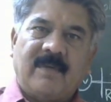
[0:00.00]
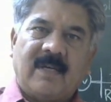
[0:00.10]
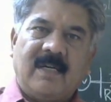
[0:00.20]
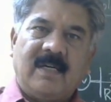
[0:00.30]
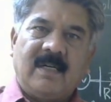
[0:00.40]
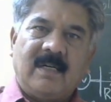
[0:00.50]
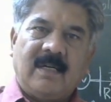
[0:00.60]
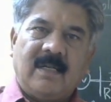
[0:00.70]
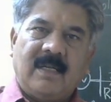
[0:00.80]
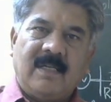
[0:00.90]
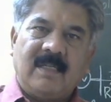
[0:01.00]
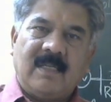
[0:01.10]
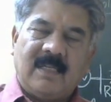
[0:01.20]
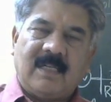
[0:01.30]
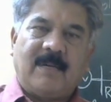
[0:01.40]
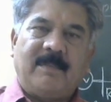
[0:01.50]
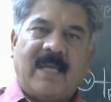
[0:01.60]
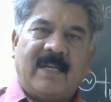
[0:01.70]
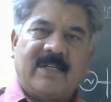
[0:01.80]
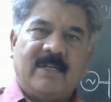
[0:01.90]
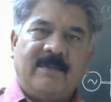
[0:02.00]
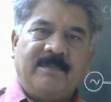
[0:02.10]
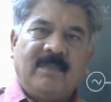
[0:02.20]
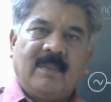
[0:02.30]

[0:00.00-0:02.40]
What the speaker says: current is in the trip direction,